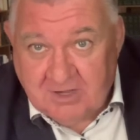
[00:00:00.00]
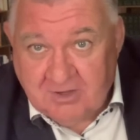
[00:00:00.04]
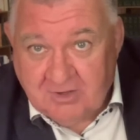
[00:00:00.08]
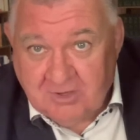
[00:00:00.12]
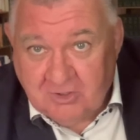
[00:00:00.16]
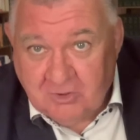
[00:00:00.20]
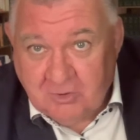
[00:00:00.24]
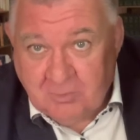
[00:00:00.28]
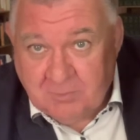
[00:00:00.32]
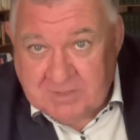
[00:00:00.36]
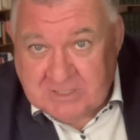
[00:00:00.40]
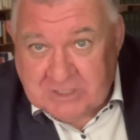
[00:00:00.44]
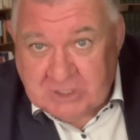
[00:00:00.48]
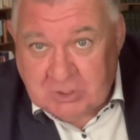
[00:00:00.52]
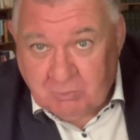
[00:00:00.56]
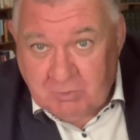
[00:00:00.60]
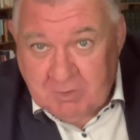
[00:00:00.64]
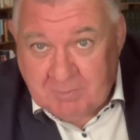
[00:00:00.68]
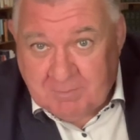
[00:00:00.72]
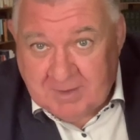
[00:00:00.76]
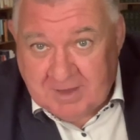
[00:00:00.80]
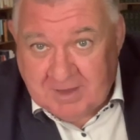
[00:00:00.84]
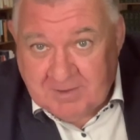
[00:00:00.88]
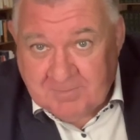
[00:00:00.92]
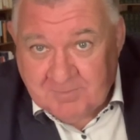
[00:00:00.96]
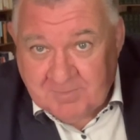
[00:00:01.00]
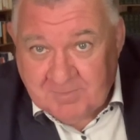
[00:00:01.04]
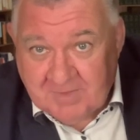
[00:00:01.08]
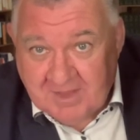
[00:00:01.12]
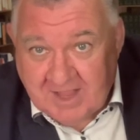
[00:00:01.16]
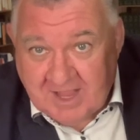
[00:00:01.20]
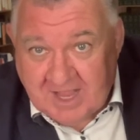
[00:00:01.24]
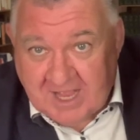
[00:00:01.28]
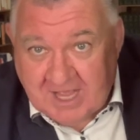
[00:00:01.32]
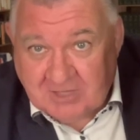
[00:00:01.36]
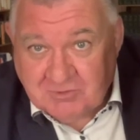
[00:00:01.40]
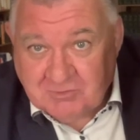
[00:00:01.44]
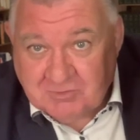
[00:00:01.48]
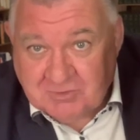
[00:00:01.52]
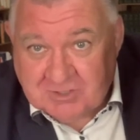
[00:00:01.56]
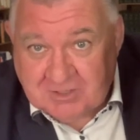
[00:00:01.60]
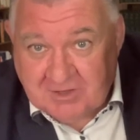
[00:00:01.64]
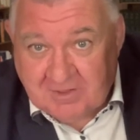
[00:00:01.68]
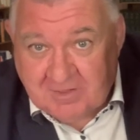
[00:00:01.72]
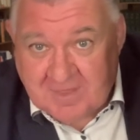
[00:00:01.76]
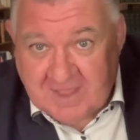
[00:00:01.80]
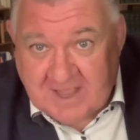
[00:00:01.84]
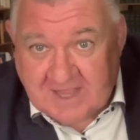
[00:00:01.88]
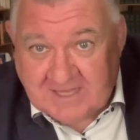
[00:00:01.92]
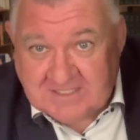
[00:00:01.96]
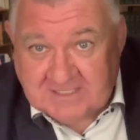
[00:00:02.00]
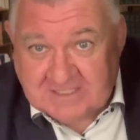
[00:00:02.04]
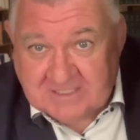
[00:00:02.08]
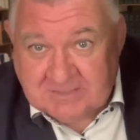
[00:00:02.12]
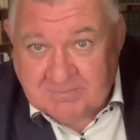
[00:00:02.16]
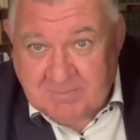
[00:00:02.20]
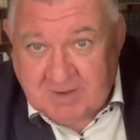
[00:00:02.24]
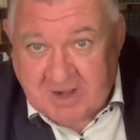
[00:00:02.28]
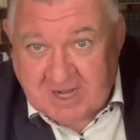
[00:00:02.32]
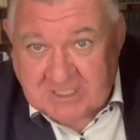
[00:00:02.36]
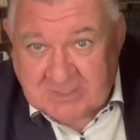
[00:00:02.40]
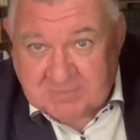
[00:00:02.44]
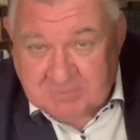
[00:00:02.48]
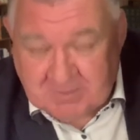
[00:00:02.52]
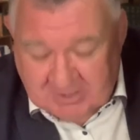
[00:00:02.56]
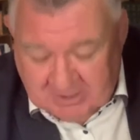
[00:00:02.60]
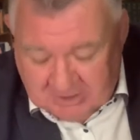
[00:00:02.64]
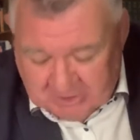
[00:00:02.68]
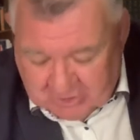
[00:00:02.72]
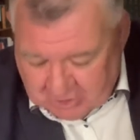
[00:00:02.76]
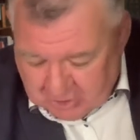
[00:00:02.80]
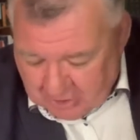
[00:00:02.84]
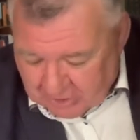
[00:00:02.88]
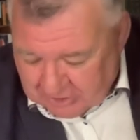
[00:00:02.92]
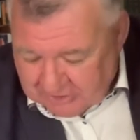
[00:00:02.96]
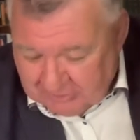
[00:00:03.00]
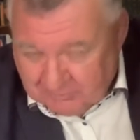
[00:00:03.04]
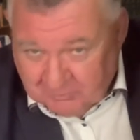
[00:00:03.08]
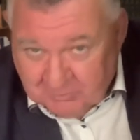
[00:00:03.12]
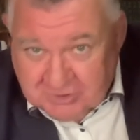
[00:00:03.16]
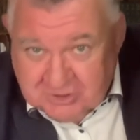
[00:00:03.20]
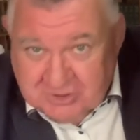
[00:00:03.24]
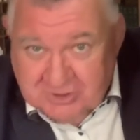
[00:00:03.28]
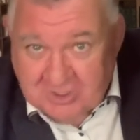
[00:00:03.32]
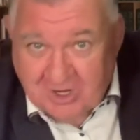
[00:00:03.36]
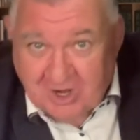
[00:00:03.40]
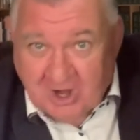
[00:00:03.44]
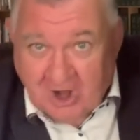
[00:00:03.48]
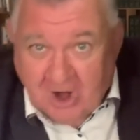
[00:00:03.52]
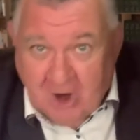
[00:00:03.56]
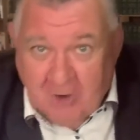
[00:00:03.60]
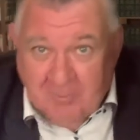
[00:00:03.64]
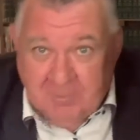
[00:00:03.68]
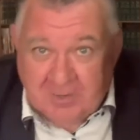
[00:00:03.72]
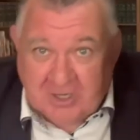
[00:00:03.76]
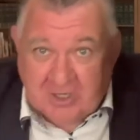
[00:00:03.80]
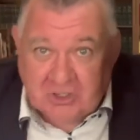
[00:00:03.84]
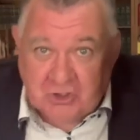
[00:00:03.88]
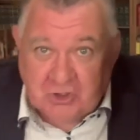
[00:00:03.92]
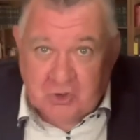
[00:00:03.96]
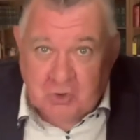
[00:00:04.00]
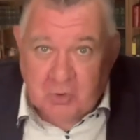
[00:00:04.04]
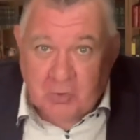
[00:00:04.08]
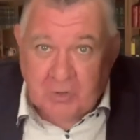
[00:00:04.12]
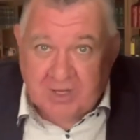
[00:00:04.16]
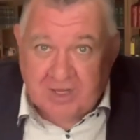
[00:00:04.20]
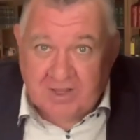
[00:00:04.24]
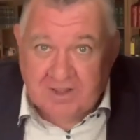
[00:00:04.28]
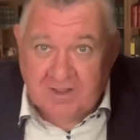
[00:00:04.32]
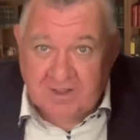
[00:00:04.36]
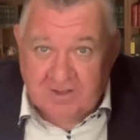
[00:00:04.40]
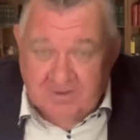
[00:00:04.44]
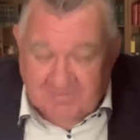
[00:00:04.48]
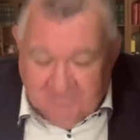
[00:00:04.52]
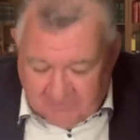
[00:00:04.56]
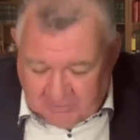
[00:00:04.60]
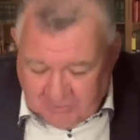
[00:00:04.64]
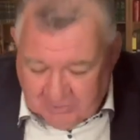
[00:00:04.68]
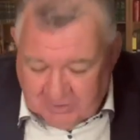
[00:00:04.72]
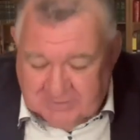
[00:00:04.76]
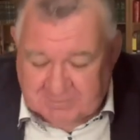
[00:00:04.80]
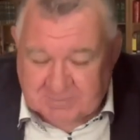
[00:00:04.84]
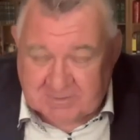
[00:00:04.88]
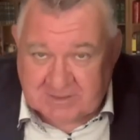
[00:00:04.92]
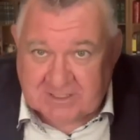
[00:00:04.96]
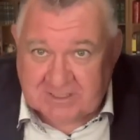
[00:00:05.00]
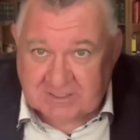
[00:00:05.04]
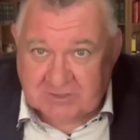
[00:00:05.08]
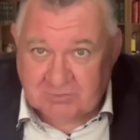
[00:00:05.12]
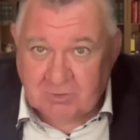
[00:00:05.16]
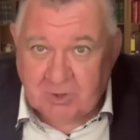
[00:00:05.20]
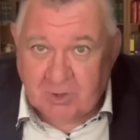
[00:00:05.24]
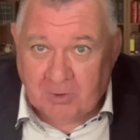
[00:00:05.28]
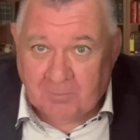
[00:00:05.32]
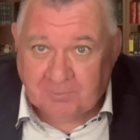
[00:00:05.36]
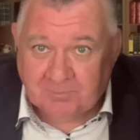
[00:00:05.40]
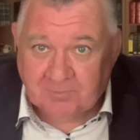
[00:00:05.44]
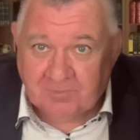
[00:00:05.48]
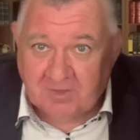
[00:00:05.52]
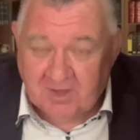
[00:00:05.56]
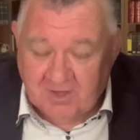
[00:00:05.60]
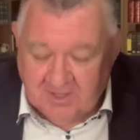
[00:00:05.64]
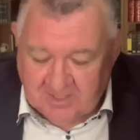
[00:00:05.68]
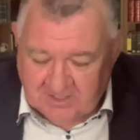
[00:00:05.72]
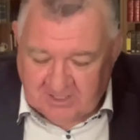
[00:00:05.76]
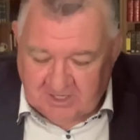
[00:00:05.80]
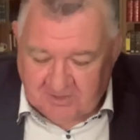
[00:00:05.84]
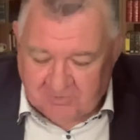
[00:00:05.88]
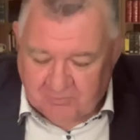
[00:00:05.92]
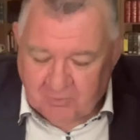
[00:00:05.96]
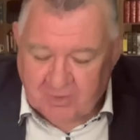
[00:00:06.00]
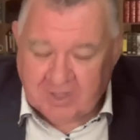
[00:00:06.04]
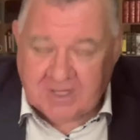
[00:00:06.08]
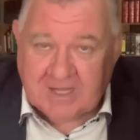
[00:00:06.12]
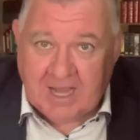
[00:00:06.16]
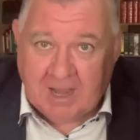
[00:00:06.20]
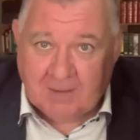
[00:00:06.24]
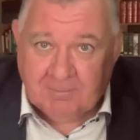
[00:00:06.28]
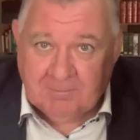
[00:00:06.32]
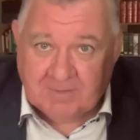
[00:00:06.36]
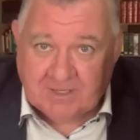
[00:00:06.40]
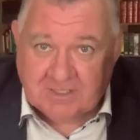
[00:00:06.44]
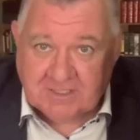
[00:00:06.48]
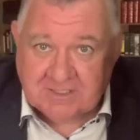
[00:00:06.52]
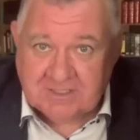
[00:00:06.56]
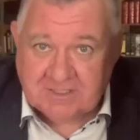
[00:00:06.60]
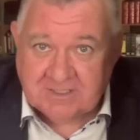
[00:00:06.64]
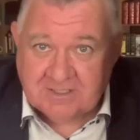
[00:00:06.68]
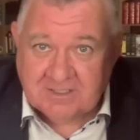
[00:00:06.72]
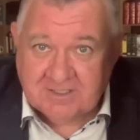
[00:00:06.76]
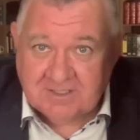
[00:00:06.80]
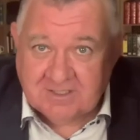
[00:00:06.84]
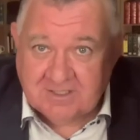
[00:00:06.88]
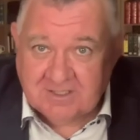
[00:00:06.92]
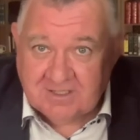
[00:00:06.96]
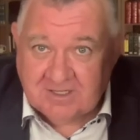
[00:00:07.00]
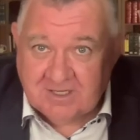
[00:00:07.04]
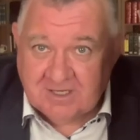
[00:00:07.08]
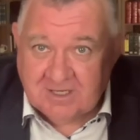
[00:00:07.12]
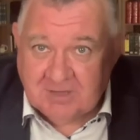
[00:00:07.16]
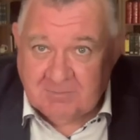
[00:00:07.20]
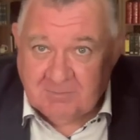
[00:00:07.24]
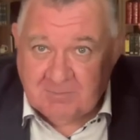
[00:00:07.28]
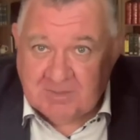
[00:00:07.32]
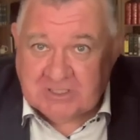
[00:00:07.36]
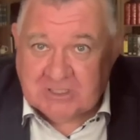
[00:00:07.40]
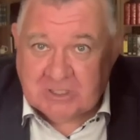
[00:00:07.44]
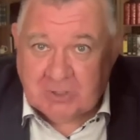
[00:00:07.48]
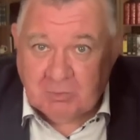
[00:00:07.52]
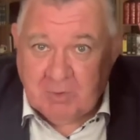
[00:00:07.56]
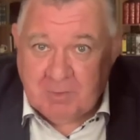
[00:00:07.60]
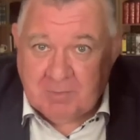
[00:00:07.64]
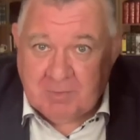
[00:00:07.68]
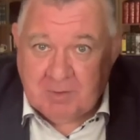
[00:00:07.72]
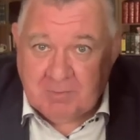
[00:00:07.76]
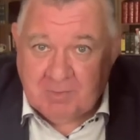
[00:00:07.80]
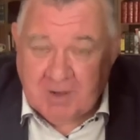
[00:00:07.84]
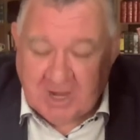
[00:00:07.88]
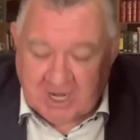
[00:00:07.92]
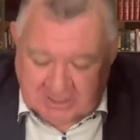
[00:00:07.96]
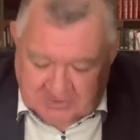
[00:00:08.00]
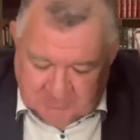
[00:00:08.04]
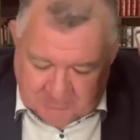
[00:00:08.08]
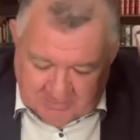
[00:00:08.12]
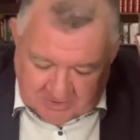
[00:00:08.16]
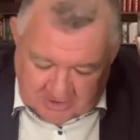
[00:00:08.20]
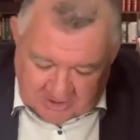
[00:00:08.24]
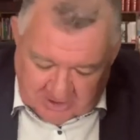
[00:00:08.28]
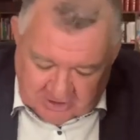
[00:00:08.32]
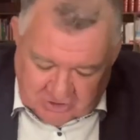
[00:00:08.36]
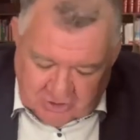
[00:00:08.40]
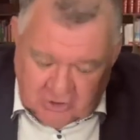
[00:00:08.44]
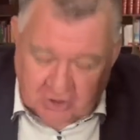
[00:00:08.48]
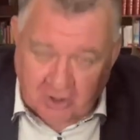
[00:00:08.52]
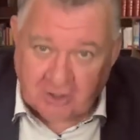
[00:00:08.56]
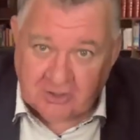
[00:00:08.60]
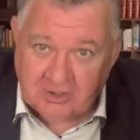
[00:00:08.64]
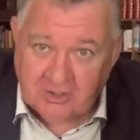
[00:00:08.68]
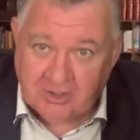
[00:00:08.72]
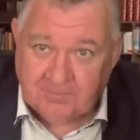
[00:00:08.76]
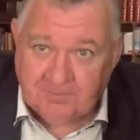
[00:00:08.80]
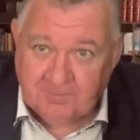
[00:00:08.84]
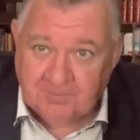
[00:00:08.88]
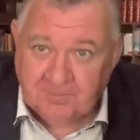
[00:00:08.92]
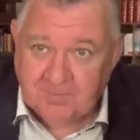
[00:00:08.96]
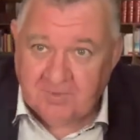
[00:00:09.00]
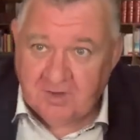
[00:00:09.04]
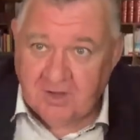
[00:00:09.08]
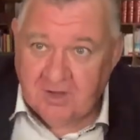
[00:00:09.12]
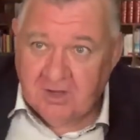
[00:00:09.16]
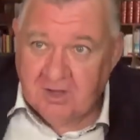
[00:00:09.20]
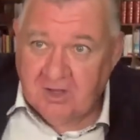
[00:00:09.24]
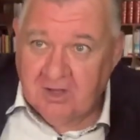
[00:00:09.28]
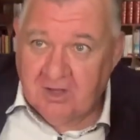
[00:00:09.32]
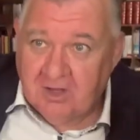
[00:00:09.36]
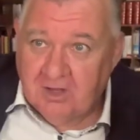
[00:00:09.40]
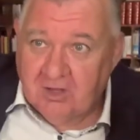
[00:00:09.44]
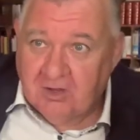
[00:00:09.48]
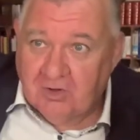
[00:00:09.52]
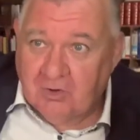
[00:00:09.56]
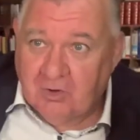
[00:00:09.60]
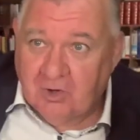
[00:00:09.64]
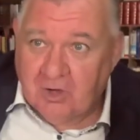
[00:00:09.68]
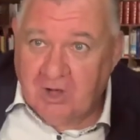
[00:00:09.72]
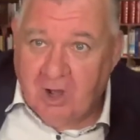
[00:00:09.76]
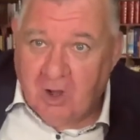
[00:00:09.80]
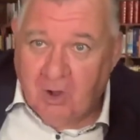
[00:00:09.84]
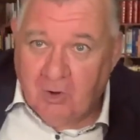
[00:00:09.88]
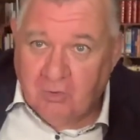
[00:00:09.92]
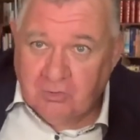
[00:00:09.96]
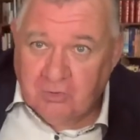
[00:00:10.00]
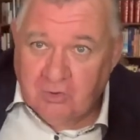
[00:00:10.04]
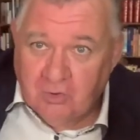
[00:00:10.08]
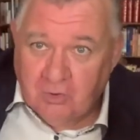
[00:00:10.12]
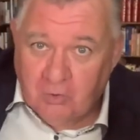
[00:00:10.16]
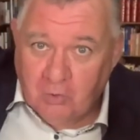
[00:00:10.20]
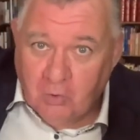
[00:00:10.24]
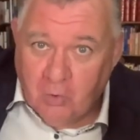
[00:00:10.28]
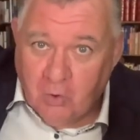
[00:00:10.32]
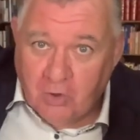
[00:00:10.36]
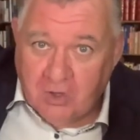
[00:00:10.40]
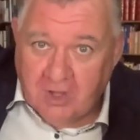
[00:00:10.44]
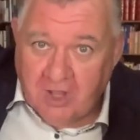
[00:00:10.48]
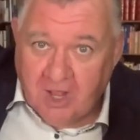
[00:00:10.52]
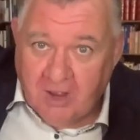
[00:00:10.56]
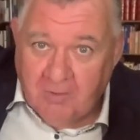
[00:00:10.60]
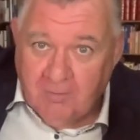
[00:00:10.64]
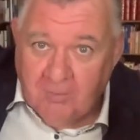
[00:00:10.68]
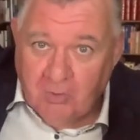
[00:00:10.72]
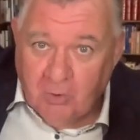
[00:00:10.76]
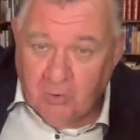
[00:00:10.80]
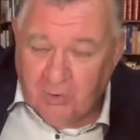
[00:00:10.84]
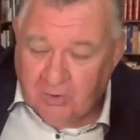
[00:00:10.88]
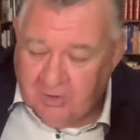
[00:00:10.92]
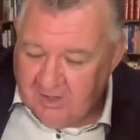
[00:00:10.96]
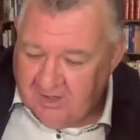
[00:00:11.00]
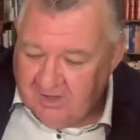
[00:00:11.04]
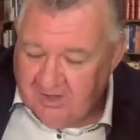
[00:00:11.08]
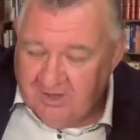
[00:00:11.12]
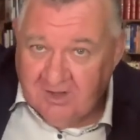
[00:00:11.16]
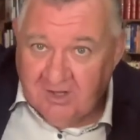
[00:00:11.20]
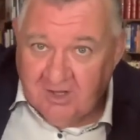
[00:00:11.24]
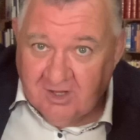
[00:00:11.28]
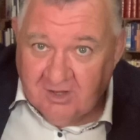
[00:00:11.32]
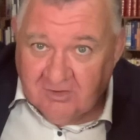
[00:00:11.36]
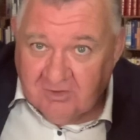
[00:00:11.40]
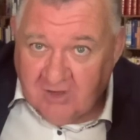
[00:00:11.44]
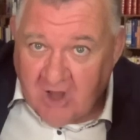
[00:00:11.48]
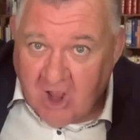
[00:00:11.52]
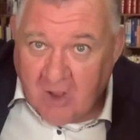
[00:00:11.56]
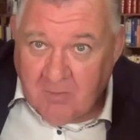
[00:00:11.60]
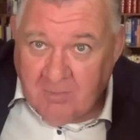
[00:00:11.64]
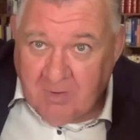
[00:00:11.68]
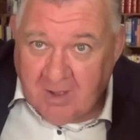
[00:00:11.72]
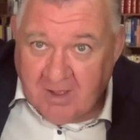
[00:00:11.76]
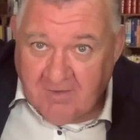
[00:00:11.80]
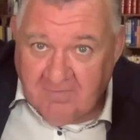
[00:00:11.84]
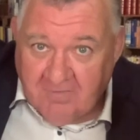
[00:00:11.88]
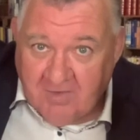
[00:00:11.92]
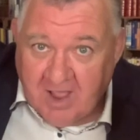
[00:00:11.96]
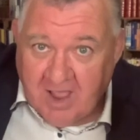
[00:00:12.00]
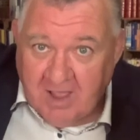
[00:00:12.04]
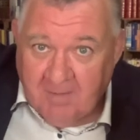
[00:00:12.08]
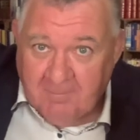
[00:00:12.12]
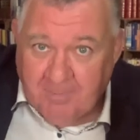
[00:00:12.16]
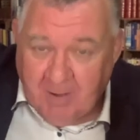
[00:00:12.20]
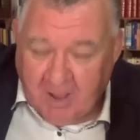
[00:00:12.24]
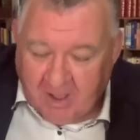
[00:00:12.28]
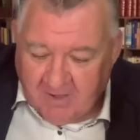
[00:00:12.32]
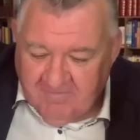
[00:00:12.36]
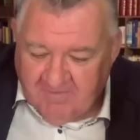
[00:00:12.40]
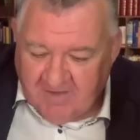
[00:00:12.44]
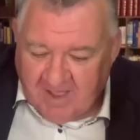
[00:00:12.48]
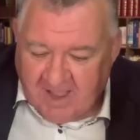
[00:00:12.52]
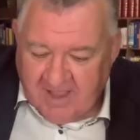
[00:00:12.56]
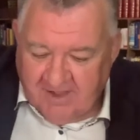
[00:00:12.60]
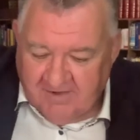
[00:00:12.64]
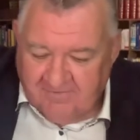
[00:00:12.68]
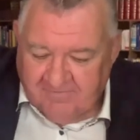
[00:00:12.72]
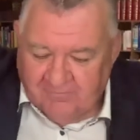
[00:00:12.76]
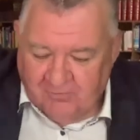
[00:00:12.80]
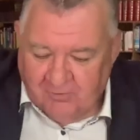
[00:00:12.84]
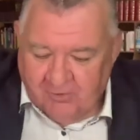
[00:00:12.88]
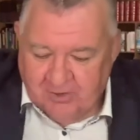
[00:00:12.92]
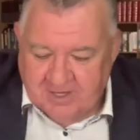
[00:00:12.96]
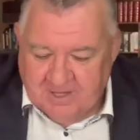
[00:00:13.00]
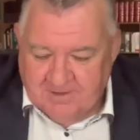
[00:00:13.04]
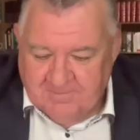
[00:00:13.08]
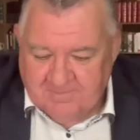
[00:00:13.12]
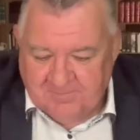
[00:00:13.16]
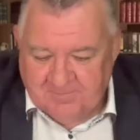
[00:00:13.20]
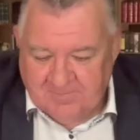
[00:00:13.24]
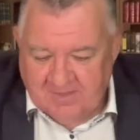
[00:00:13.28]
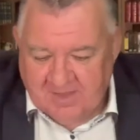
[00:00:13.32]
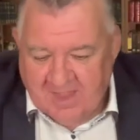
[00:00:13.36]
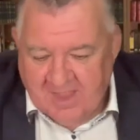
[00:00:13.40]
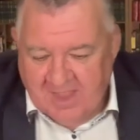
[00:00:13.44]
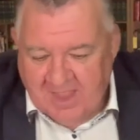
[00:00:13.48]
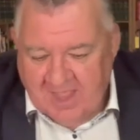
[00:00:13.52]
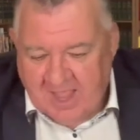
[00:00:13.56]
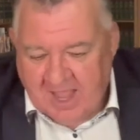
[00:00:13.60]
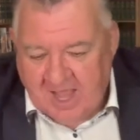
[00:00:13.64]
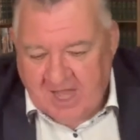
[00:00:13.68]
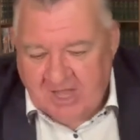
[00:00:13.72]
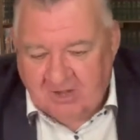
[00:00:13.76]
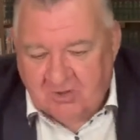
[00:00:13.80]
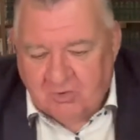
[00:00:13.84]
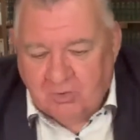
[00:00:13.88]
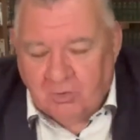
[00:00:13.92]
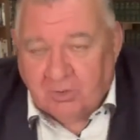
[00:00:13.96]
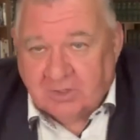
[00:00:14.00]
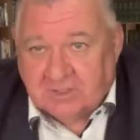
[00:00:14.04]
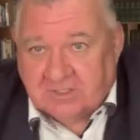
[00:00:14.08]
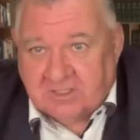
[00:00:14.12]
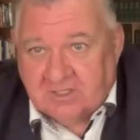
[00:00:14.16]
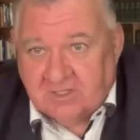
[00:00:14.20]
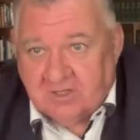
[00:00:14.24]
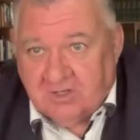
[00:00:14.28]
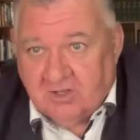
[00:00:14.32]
your Mr. Whippy Hundreds and Thousands Marshmallow Chocolate, which I'll be enjoying for Christmas as well. So 3 companies: Mr. Whippy Marshmallow Chocolate, good old Norco Milk, no BOVAER-free, and of course